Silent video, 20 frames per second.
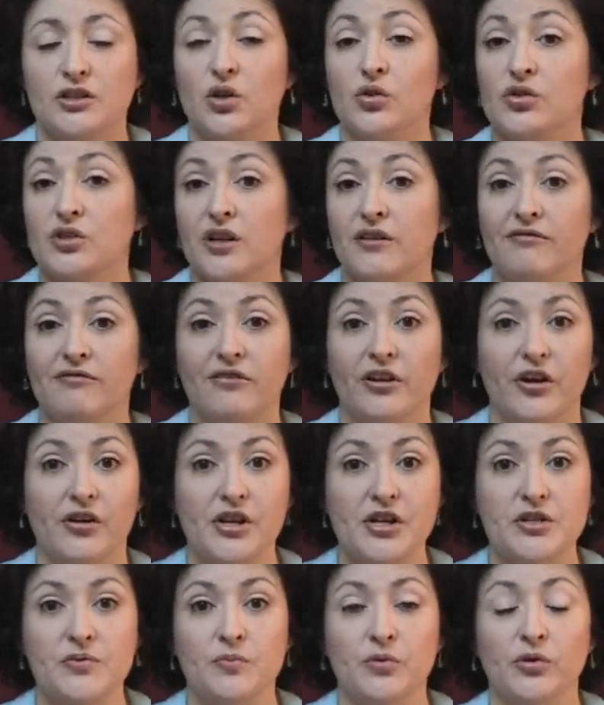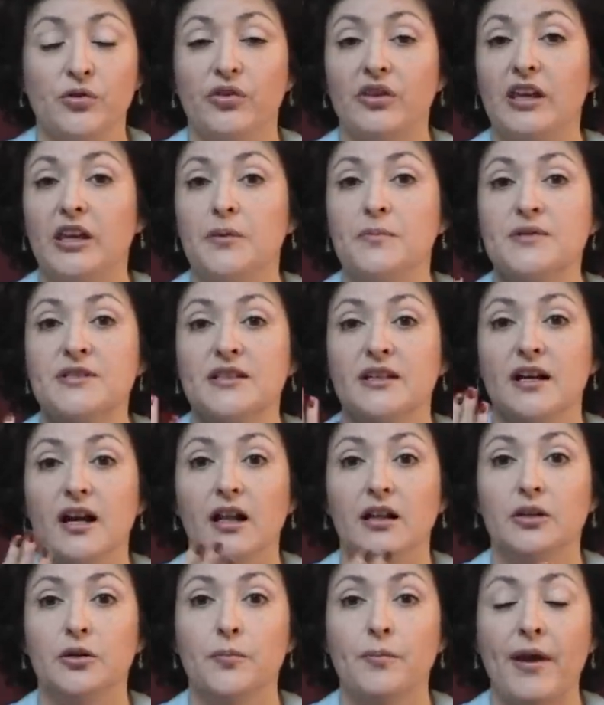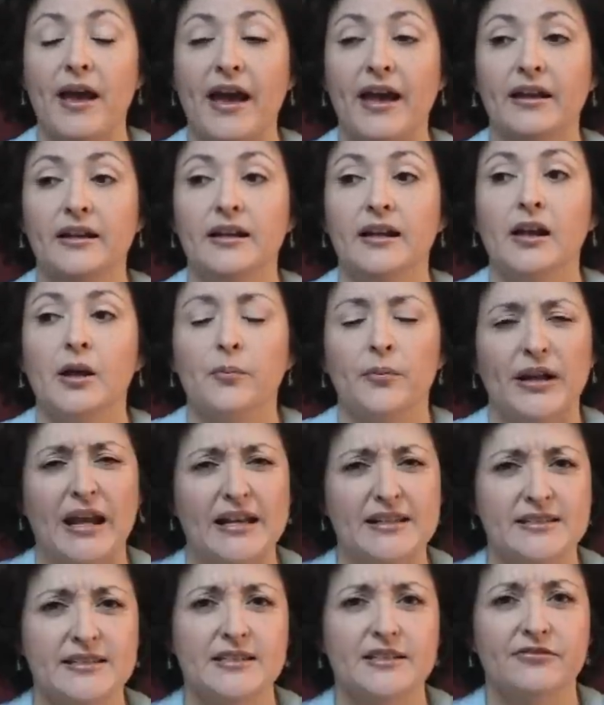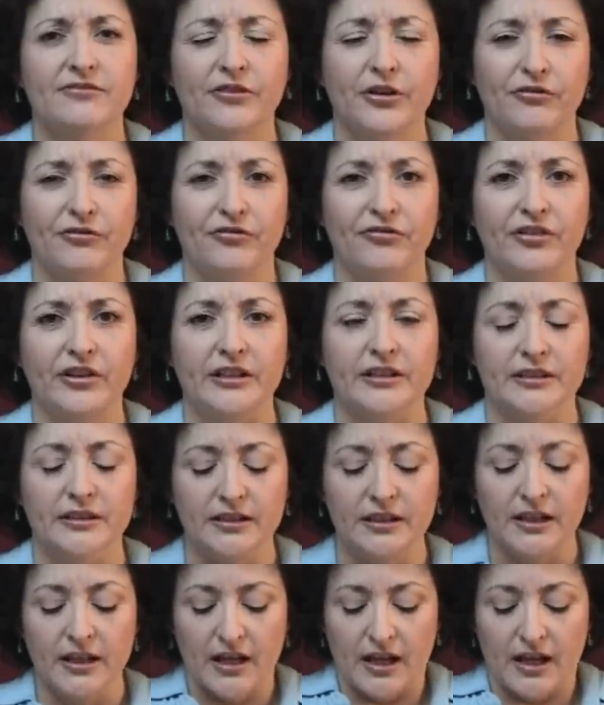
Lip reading: It goes on very smooth, keeps the color matte, but has a different feel.